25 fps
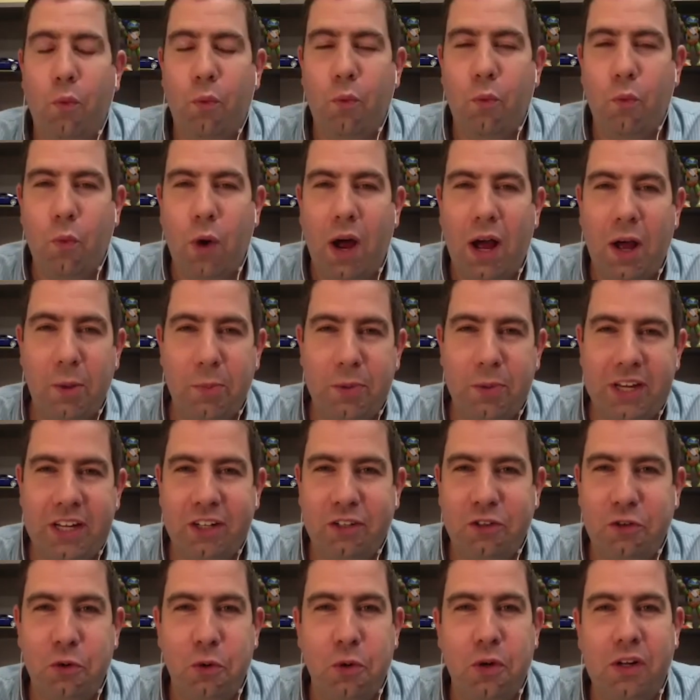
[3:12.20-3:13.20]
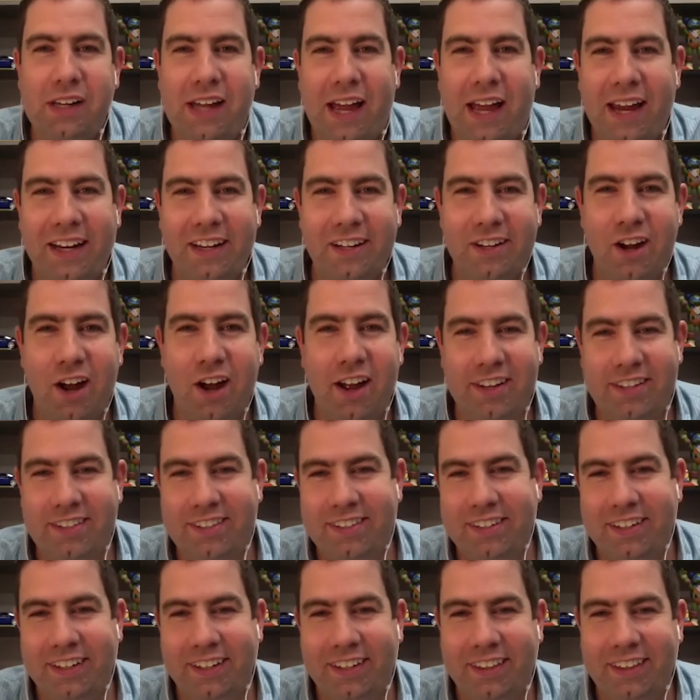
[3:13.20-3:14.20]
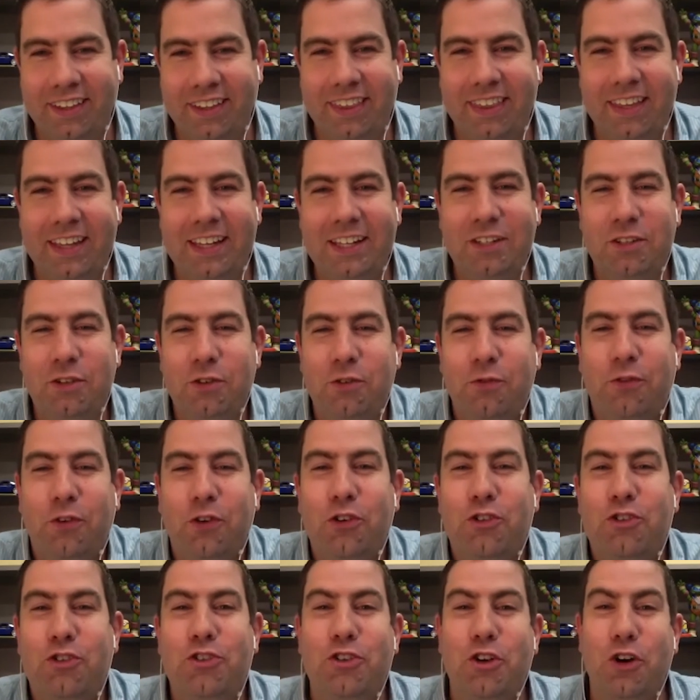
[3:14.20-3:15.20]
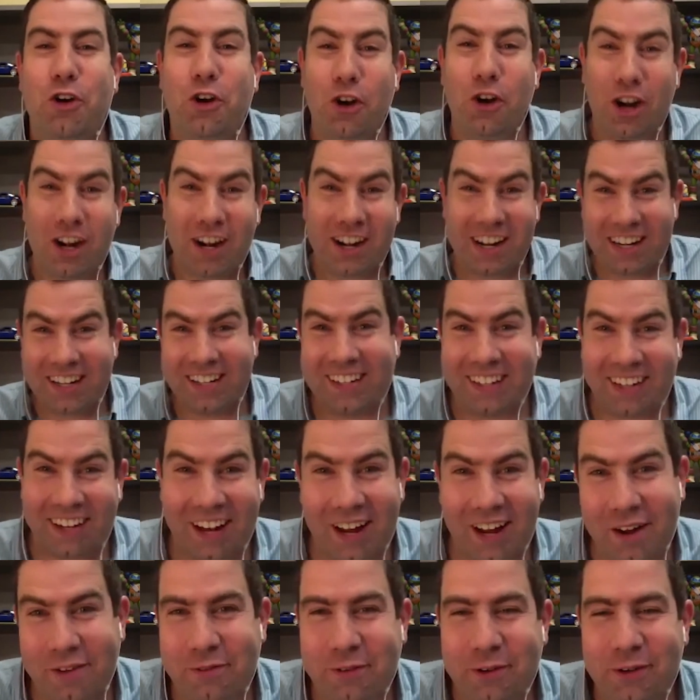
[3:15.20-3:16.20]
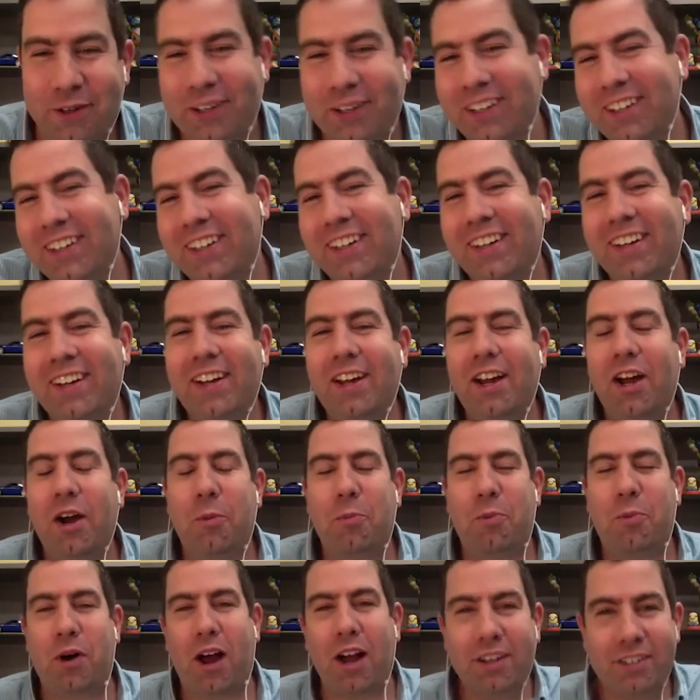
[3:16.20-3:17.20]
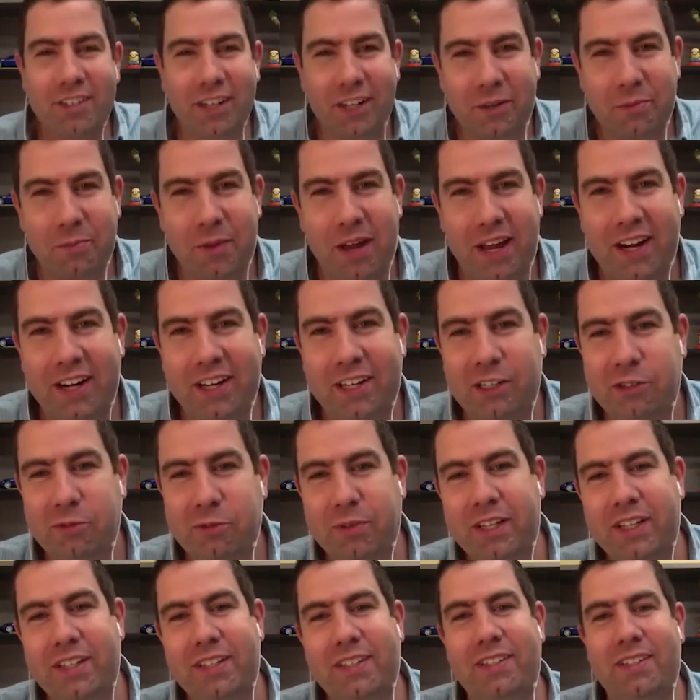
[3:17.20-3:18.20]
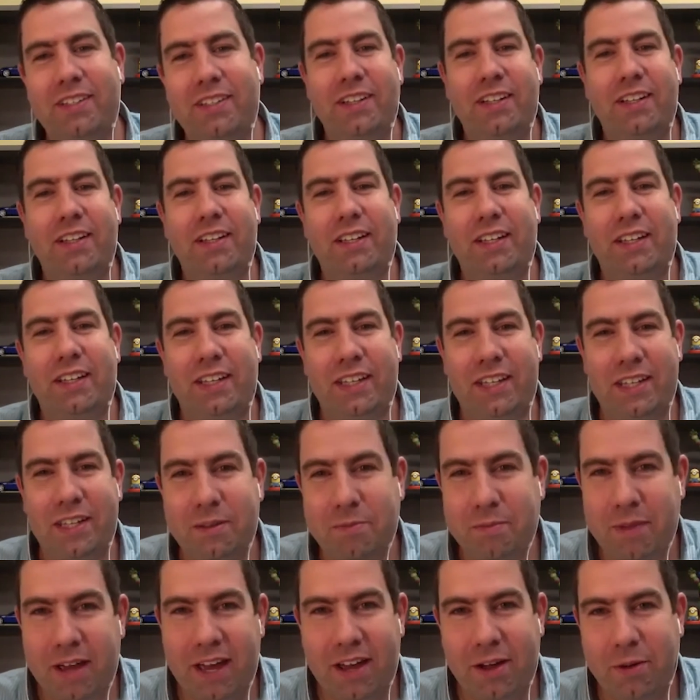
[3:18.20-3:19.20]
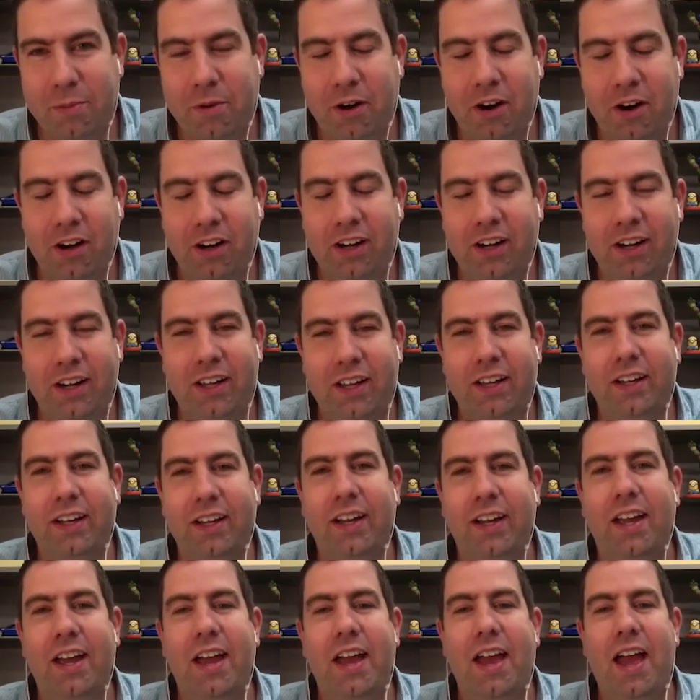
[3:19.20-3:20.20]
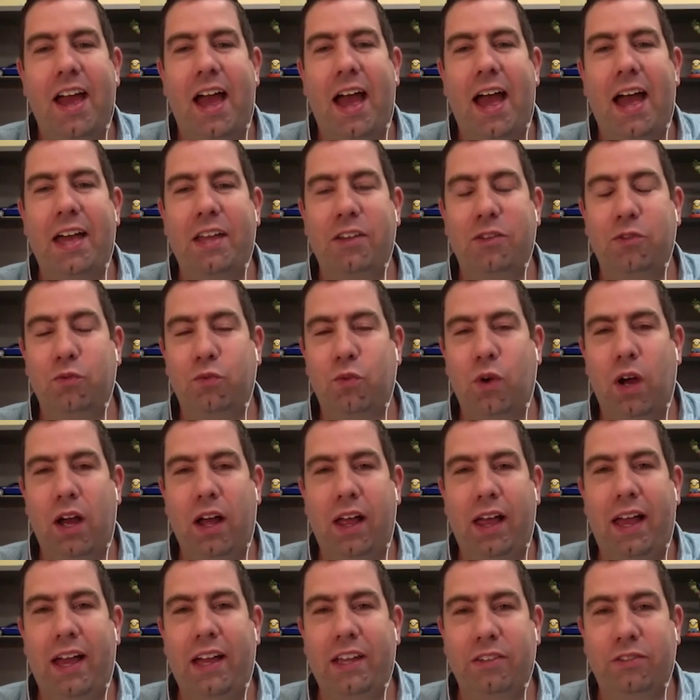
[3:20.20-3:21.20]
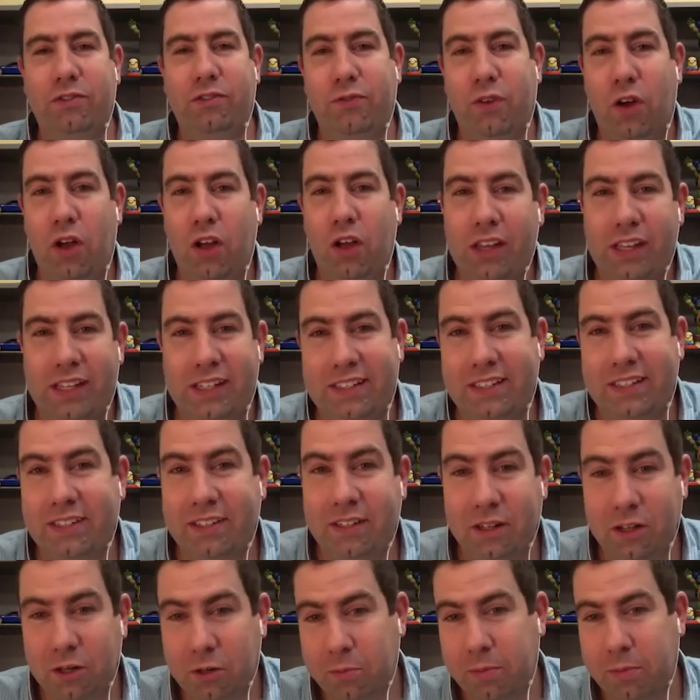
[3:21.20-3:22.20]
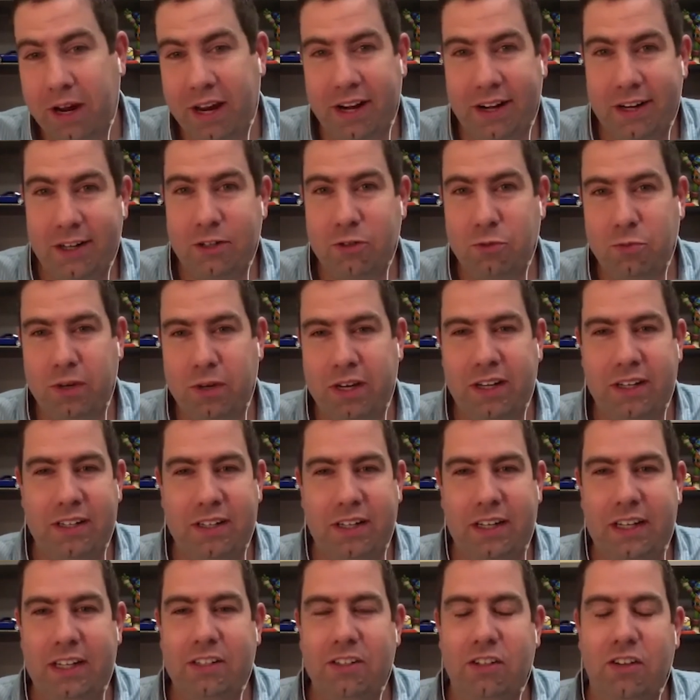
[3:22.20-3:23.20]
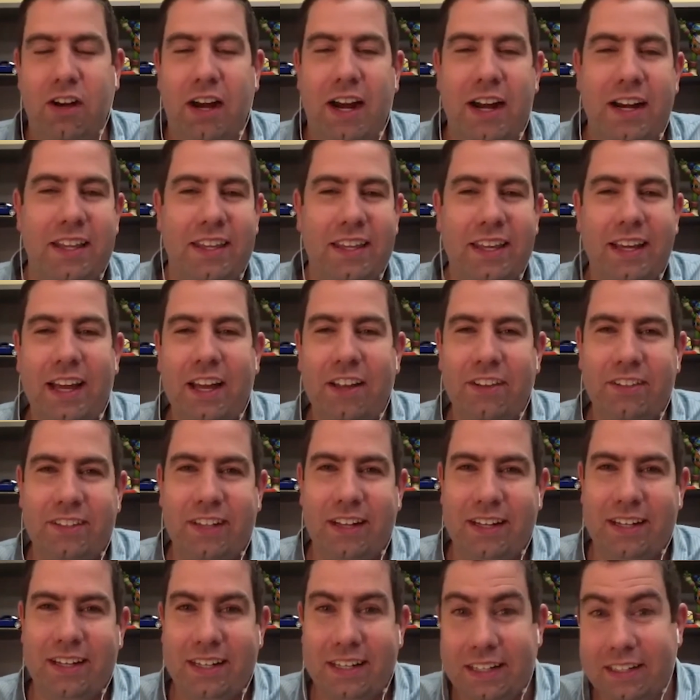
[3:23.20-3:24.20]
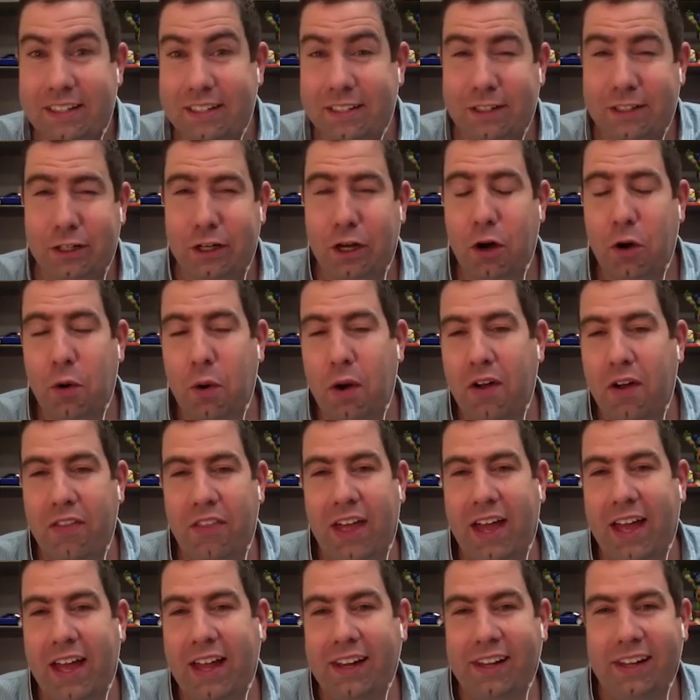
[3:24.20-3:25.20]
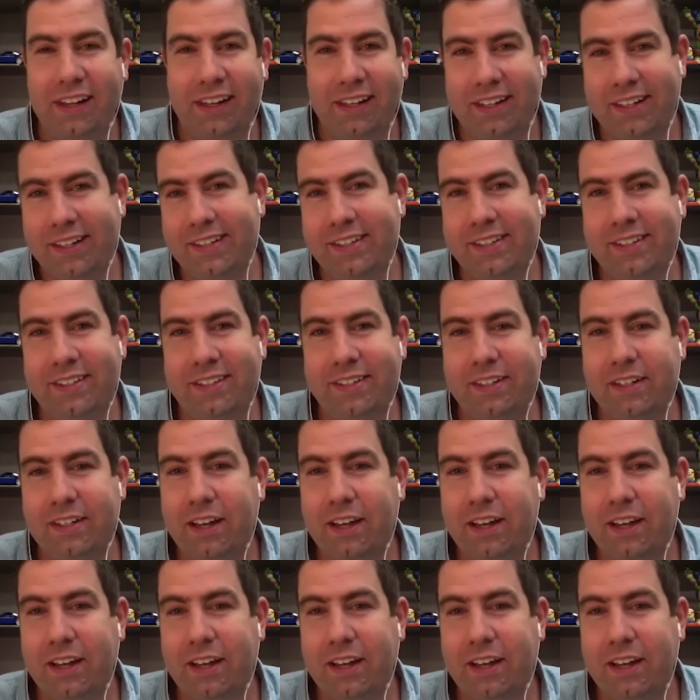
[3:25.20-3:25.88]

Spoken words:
while being tool agnostic, the things you for sure need to cover: project management, email marketing, as well as volunteer management. Is there anything else that needs to go on that list?